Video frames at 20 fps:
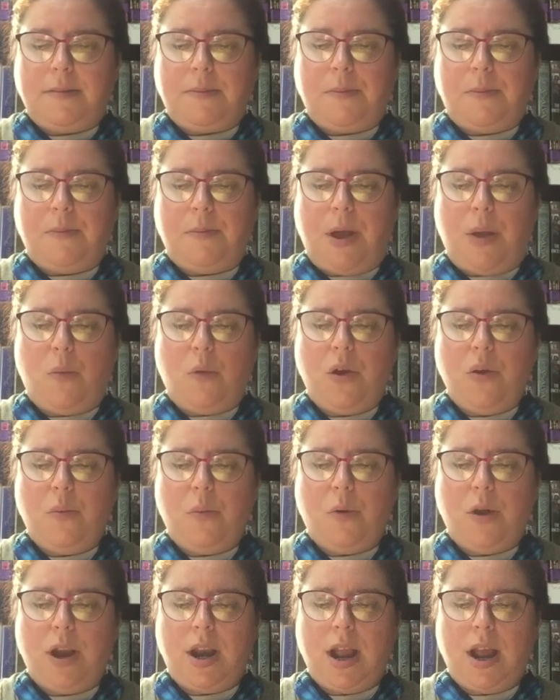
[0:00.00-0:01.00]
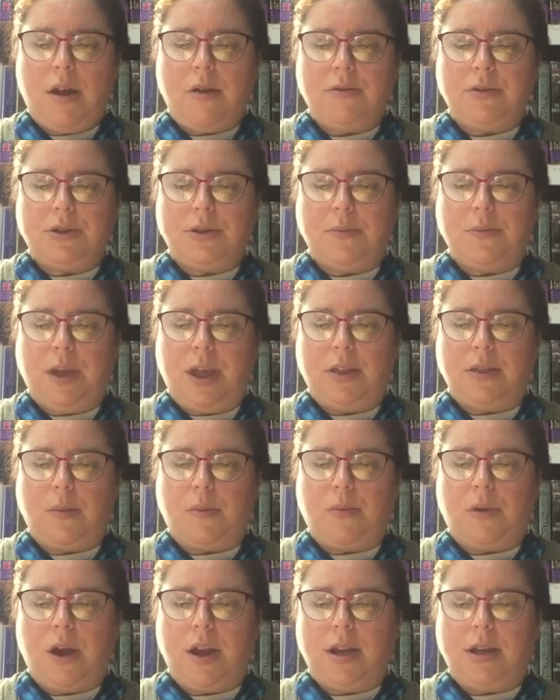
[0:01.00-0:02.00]
My wife pointed out to me the
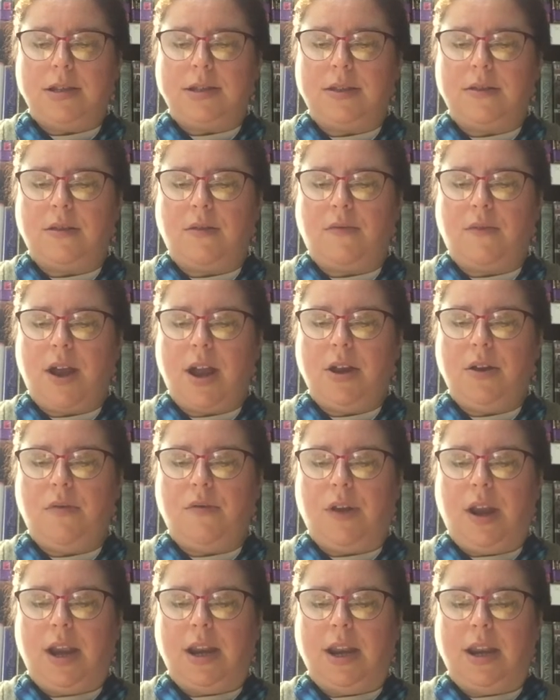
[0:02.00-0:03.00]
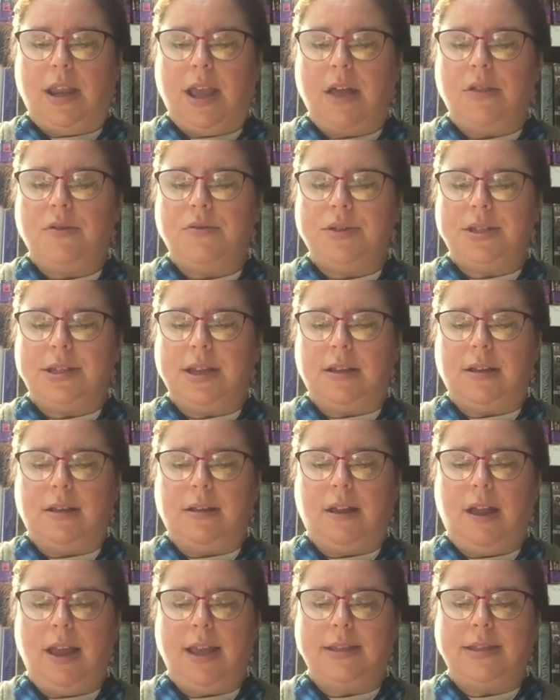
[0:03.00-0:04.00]
brightness of the red, green, and yellow signal
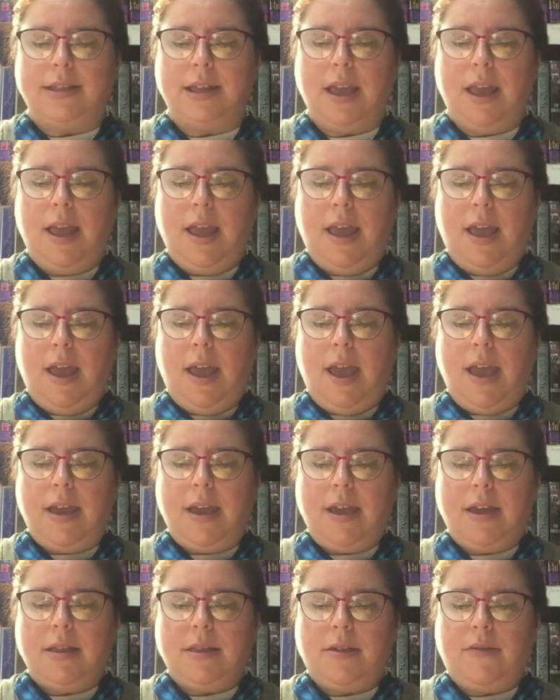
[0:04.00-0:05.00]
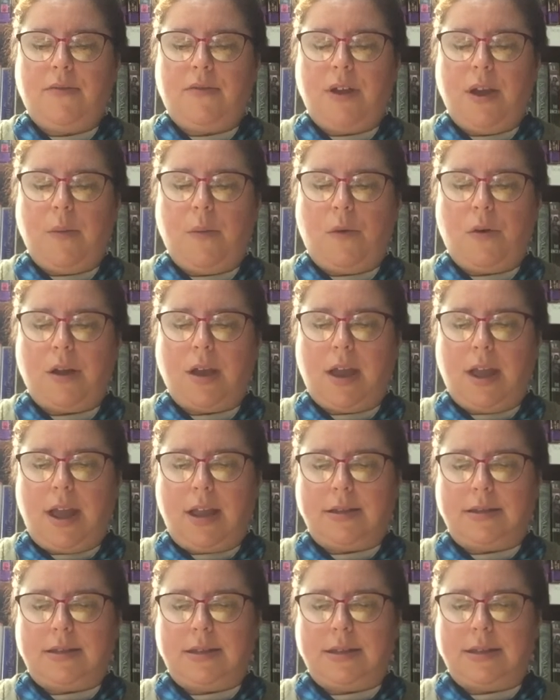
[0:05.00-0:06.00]
lights hanging in the framework
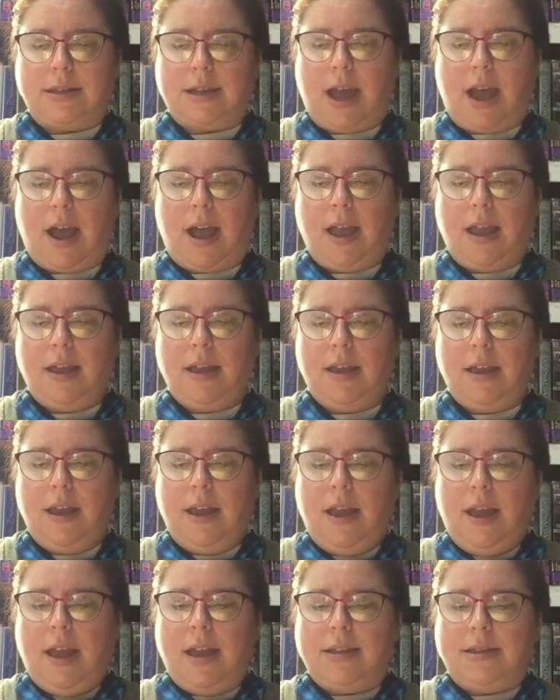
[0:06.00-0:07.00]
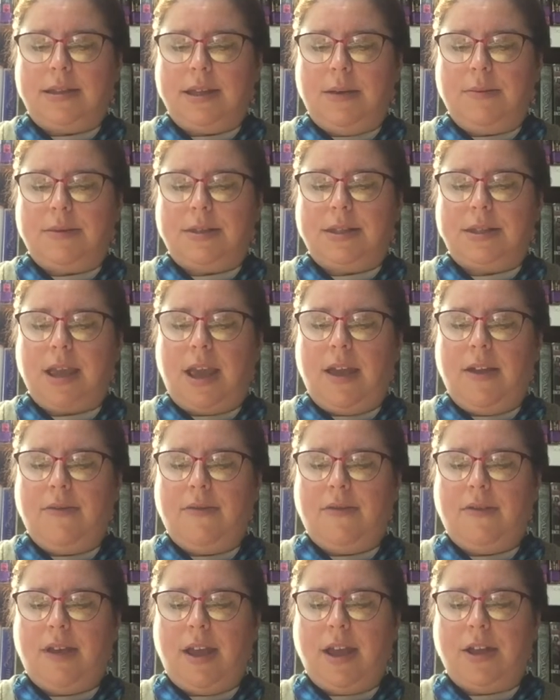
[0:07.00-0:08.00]
against the sky. It seemed
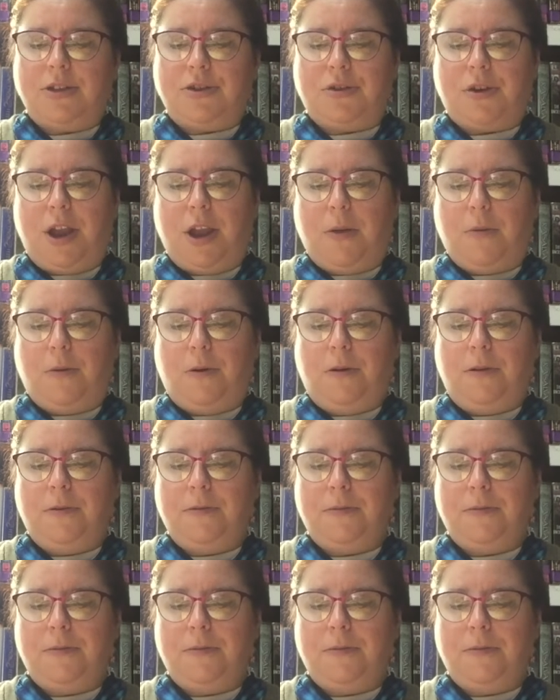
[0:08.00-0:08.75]
safe and tranquil.